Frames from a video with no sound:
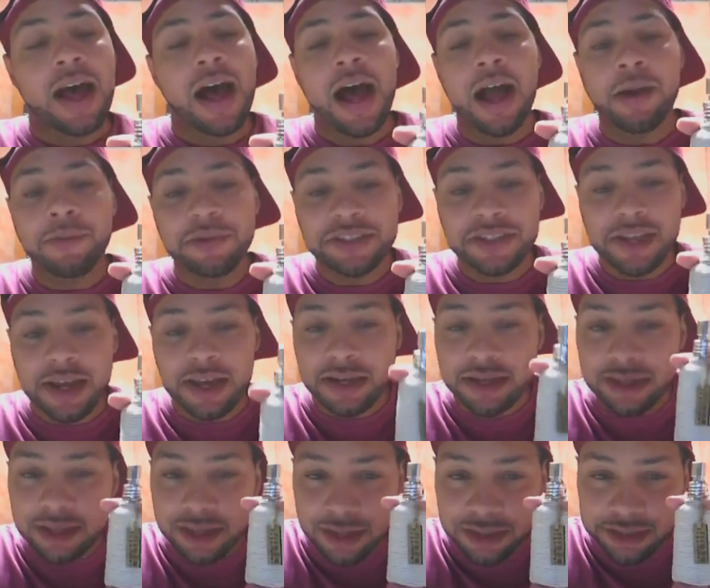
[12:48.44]
I would say
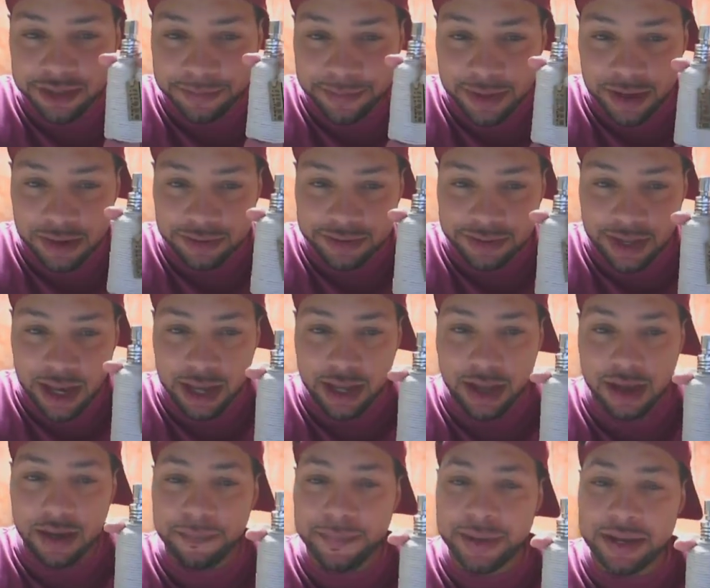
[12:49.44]
that this smells like
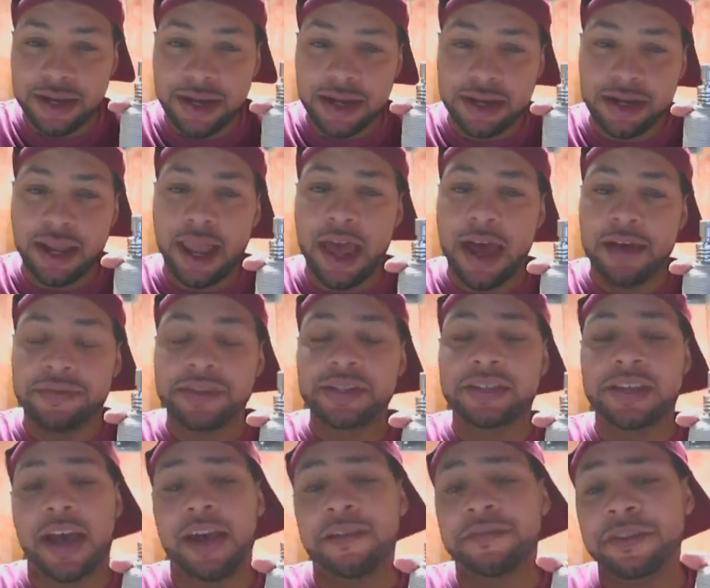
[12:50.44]
a banana Laffy
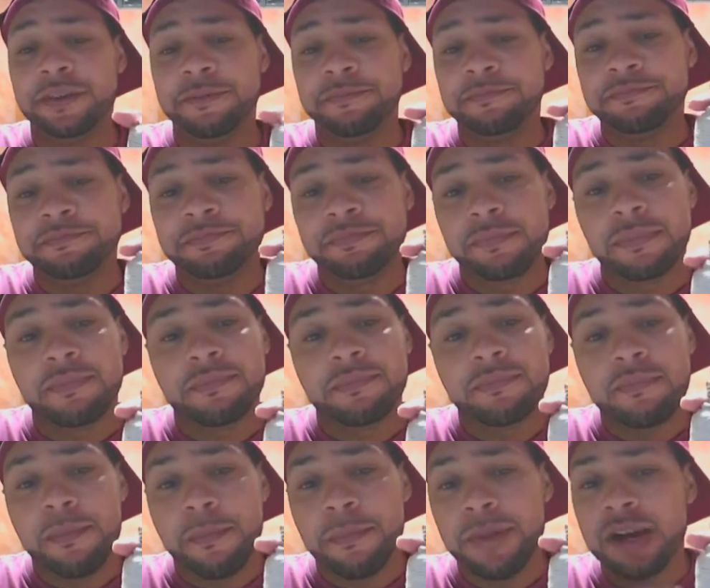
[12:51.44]
Taffy.
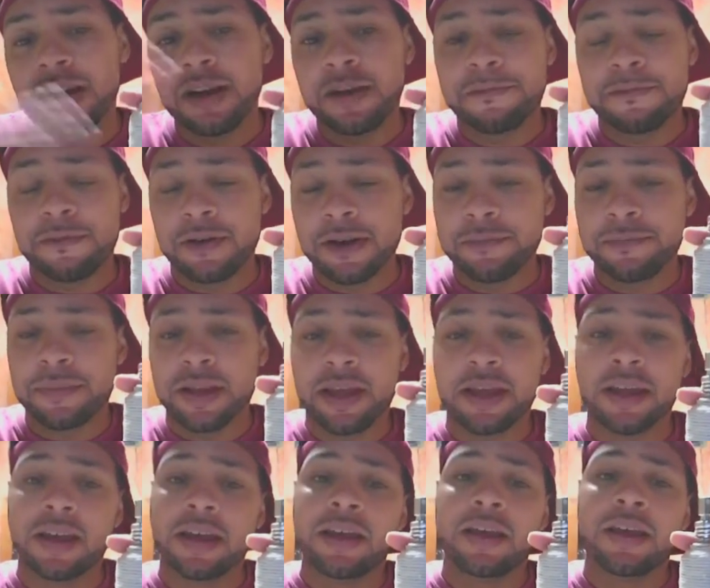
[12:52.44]
Period, point
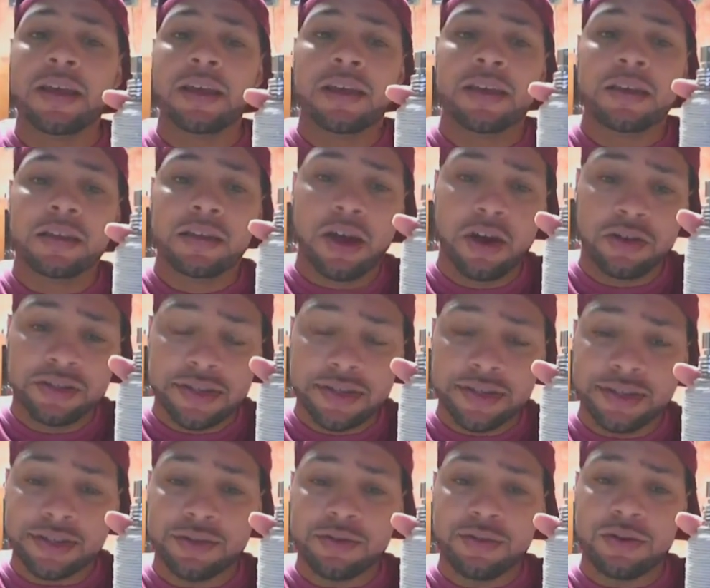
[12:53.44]
blank. Go to
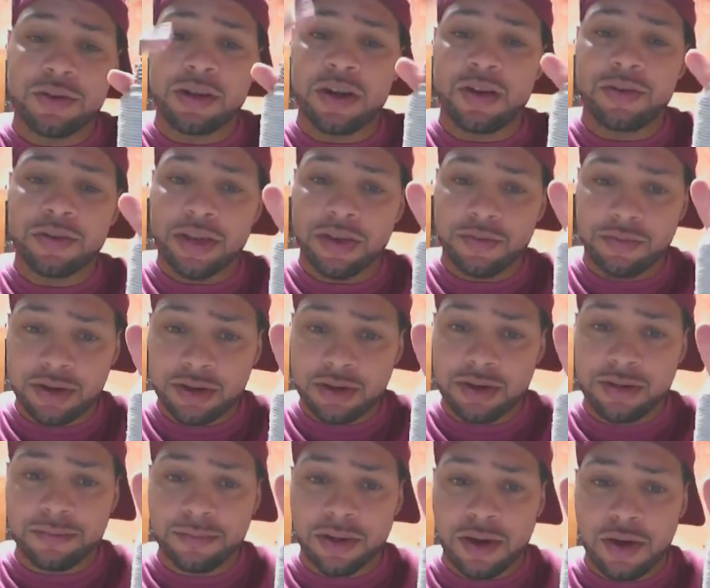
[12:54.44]
the store, go get one of
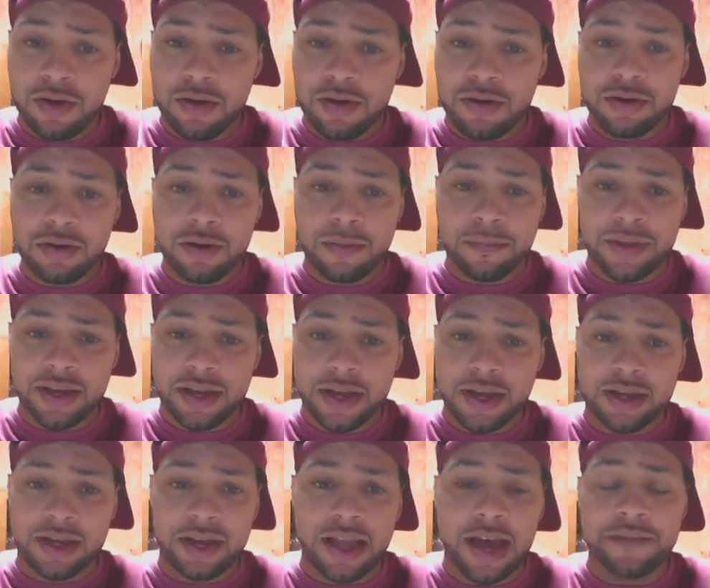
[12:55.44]
them long
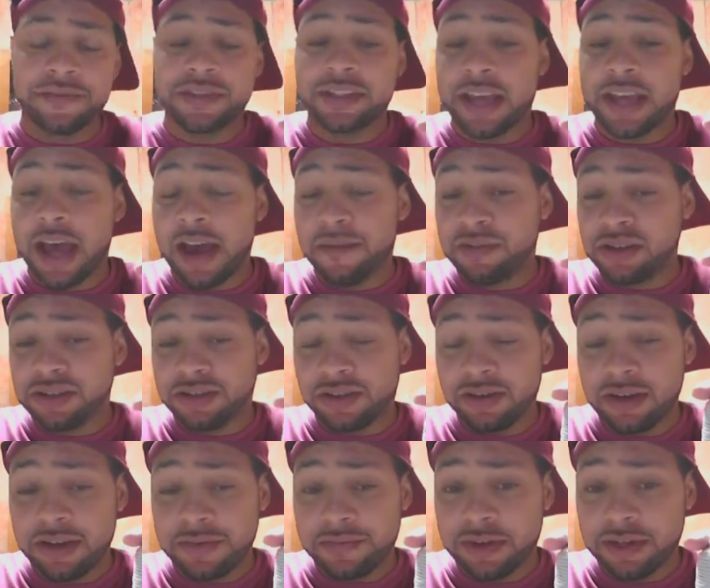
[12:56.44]
banana Laffy Taffies or
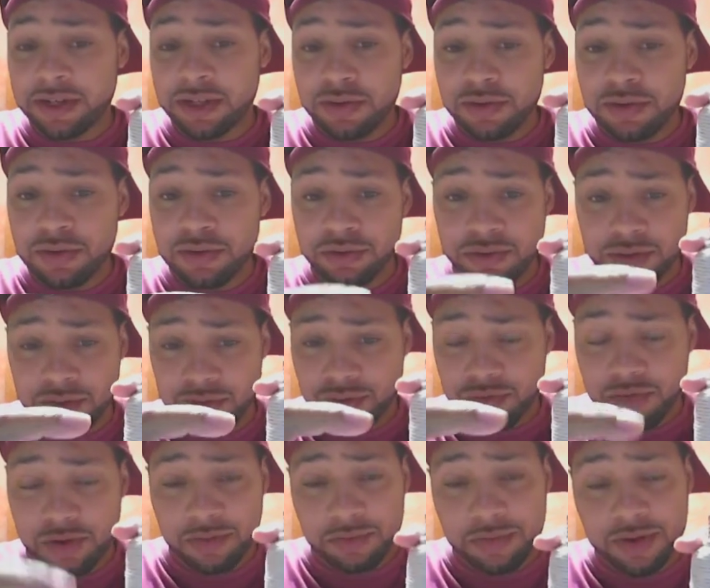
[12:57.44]
even a little
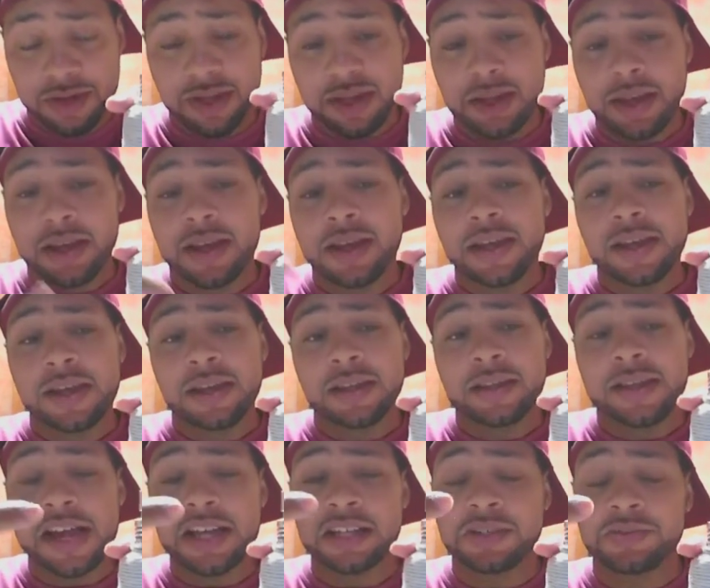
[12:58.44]
short one.
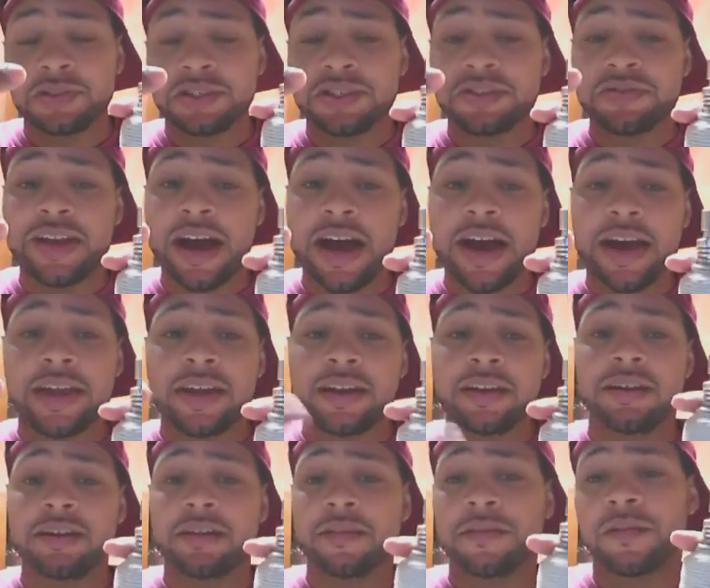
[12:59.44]
That's what you got
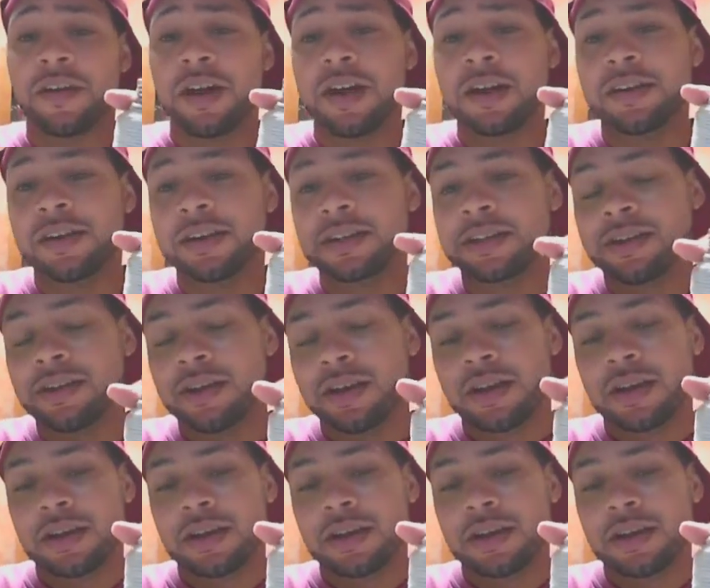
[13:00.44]
here in the fragrance.